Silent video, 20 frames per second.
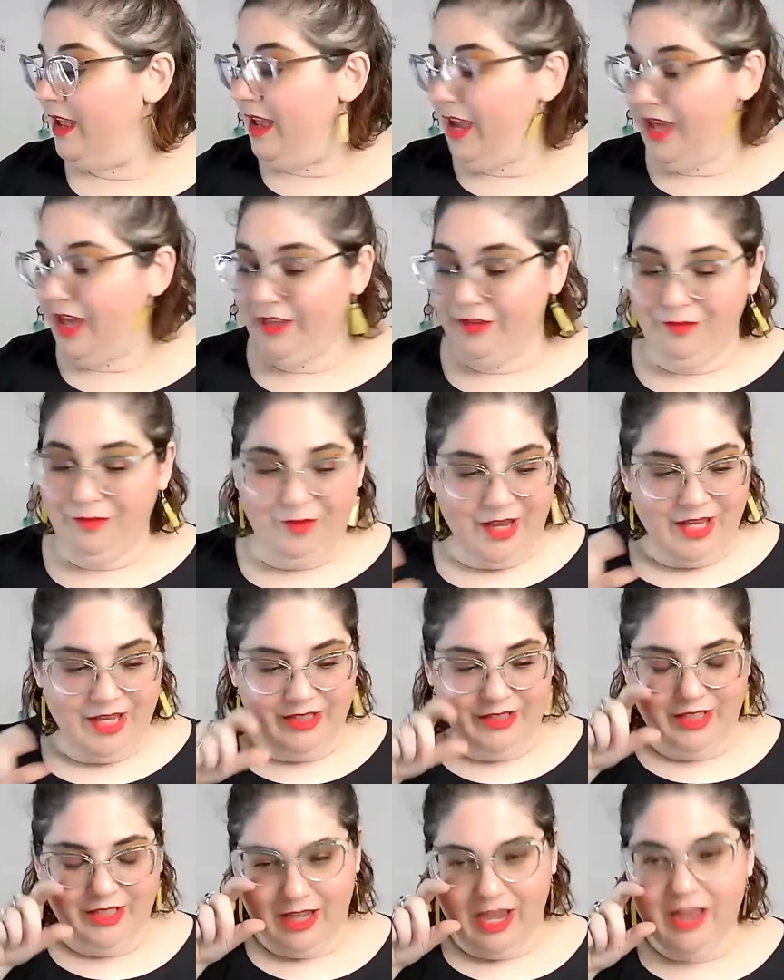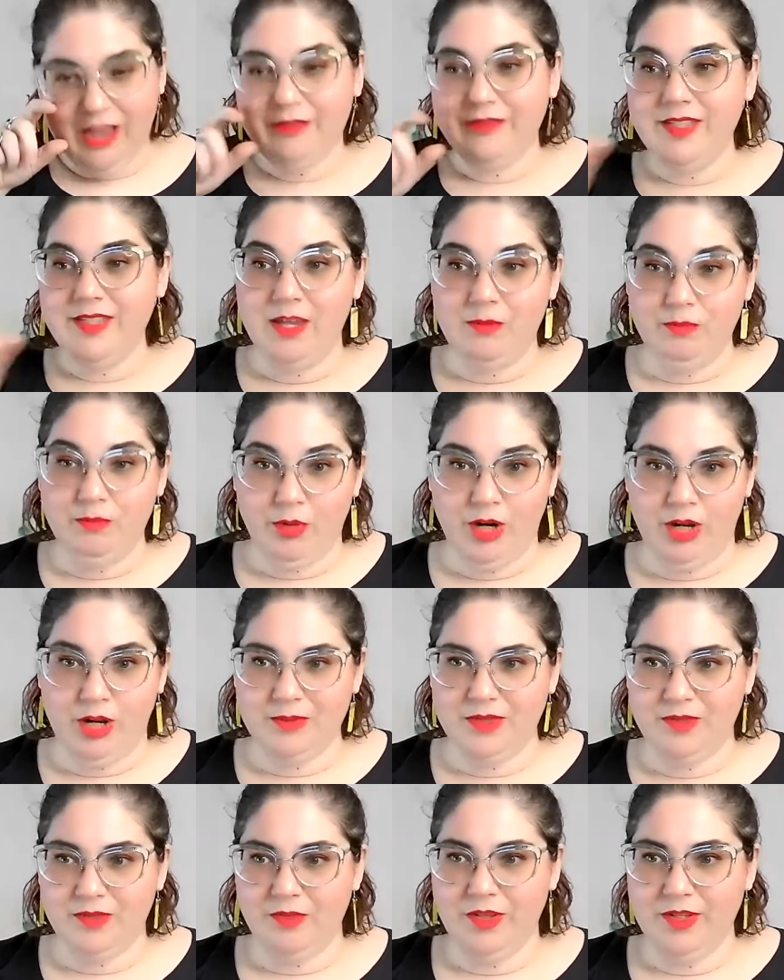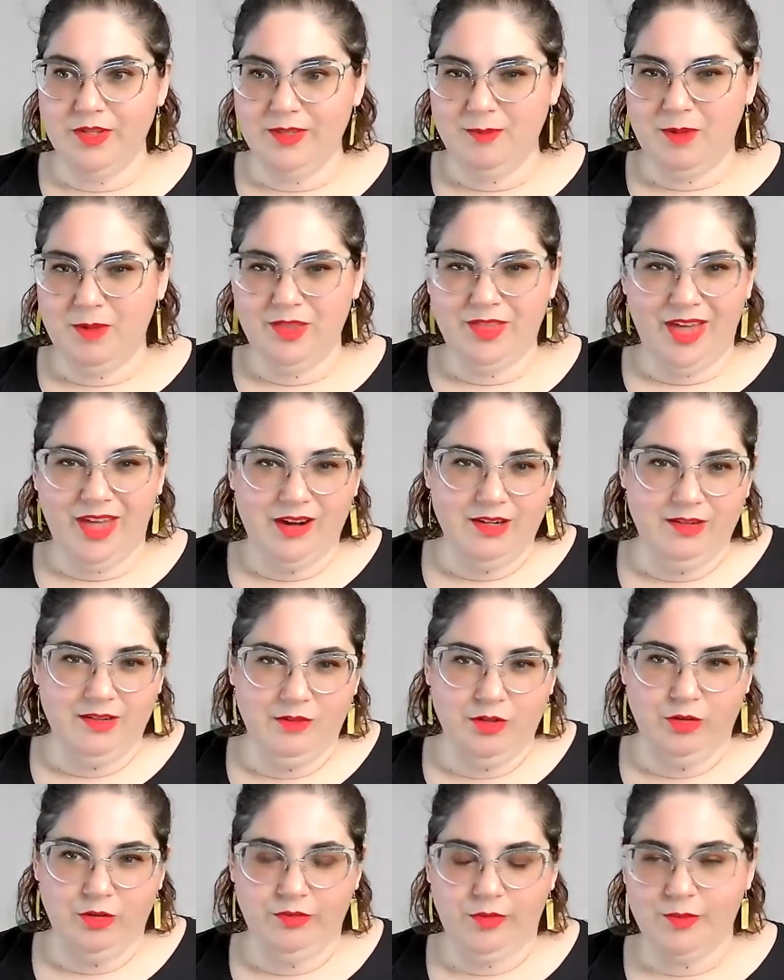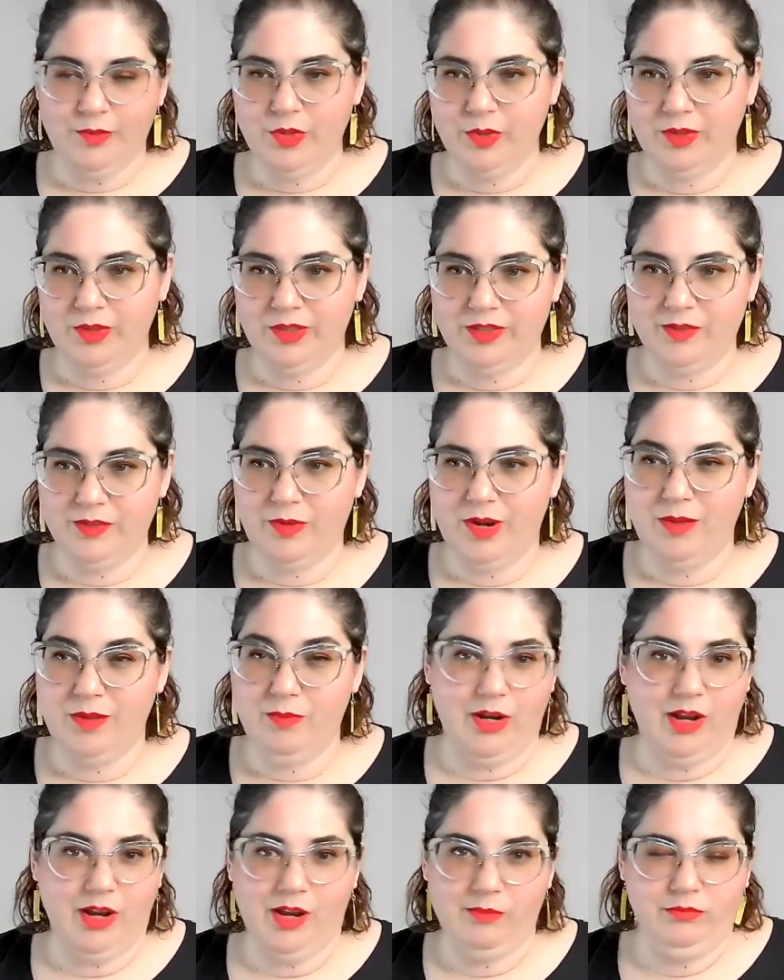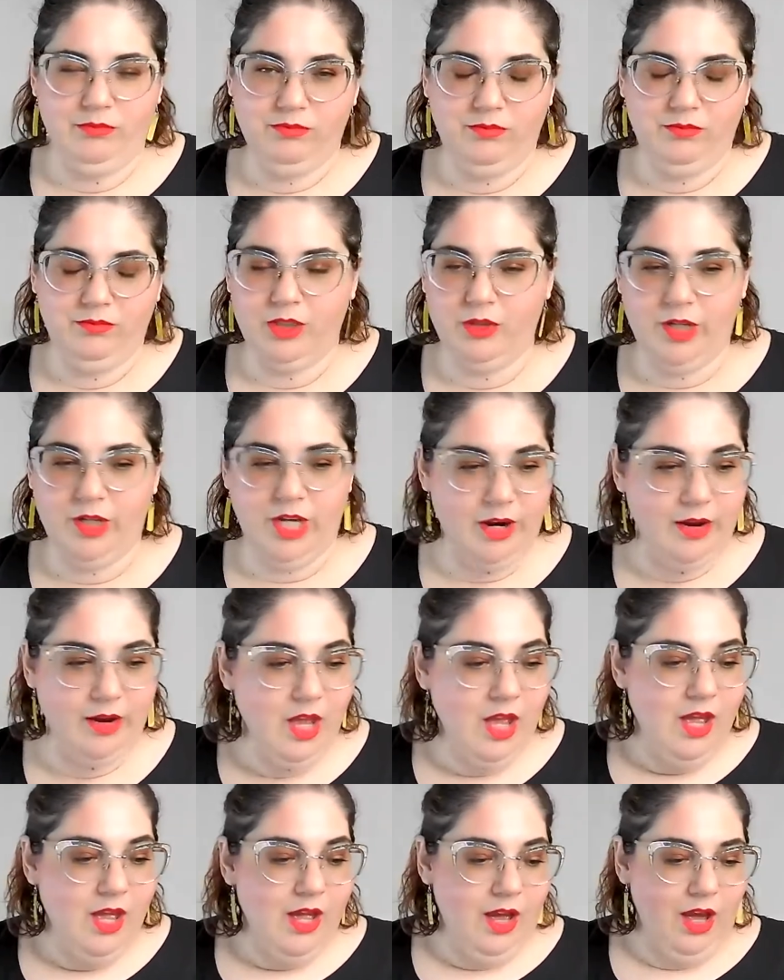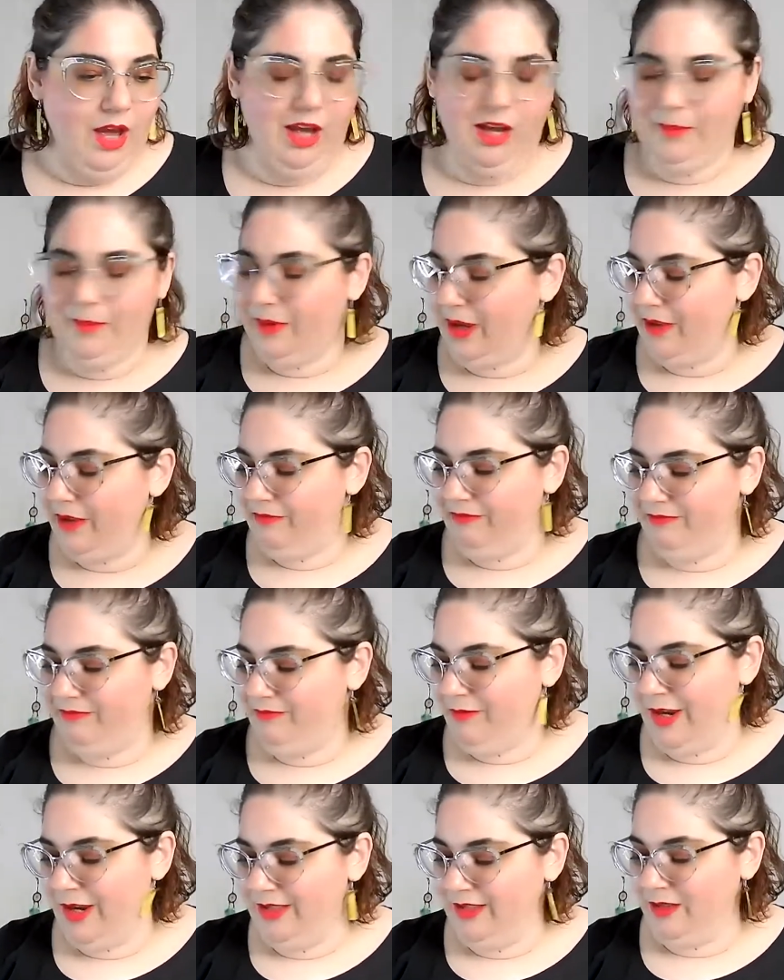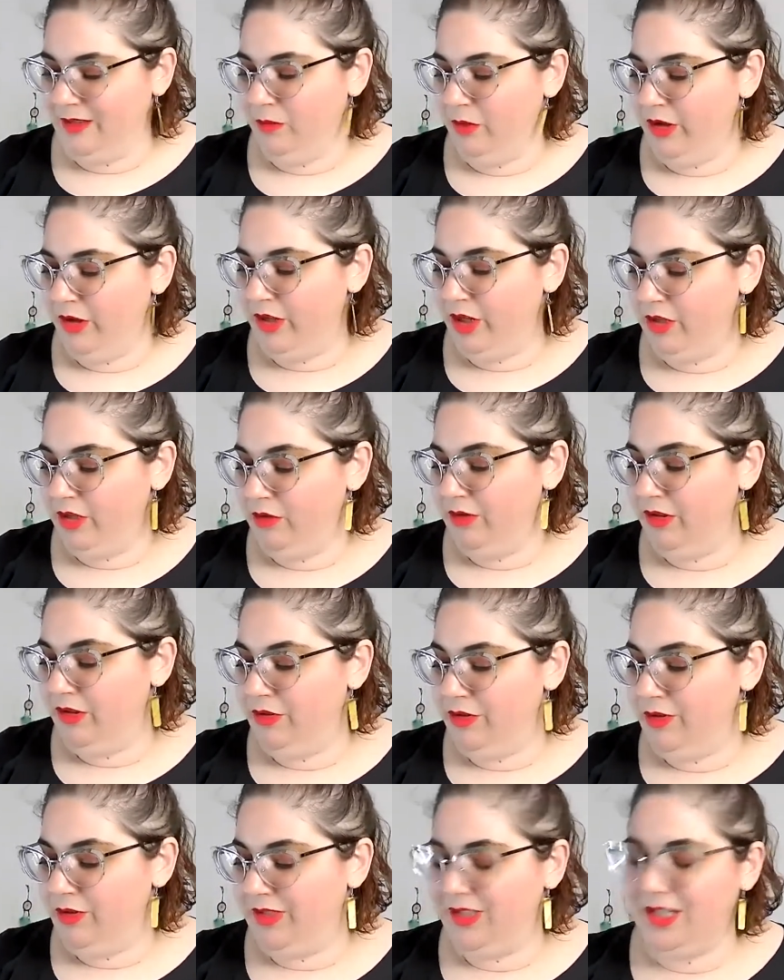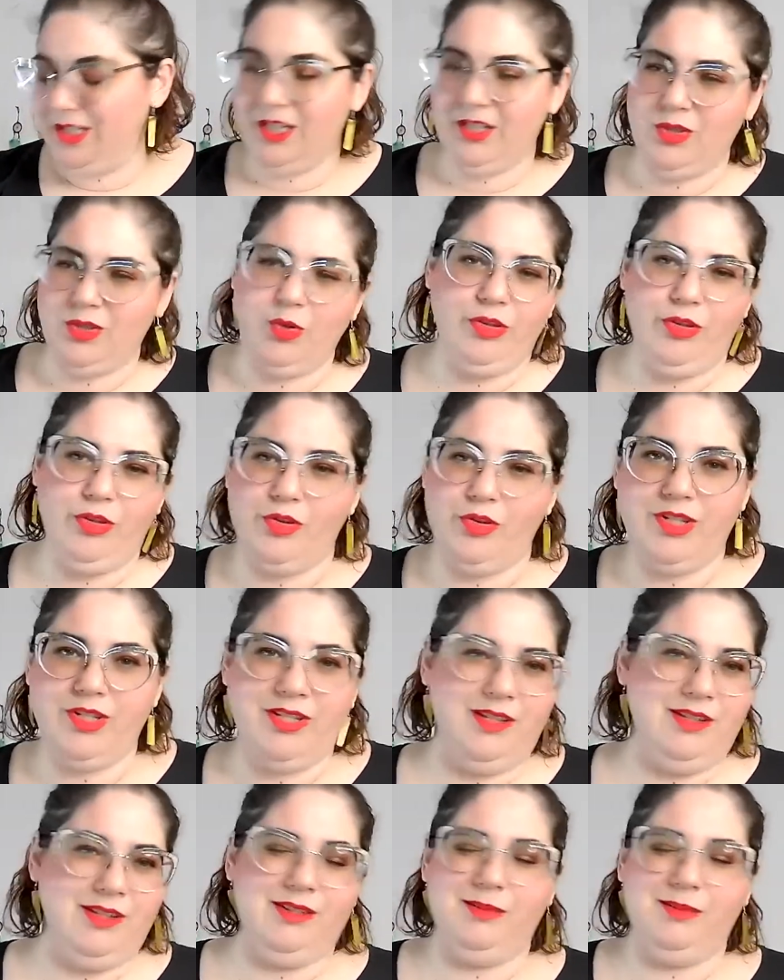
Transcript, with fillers: And then finally, I have 10 prompts for this month. I don't even know if I'm doing this right, but I don't care. Um, I read somewhere that you either do six or 13.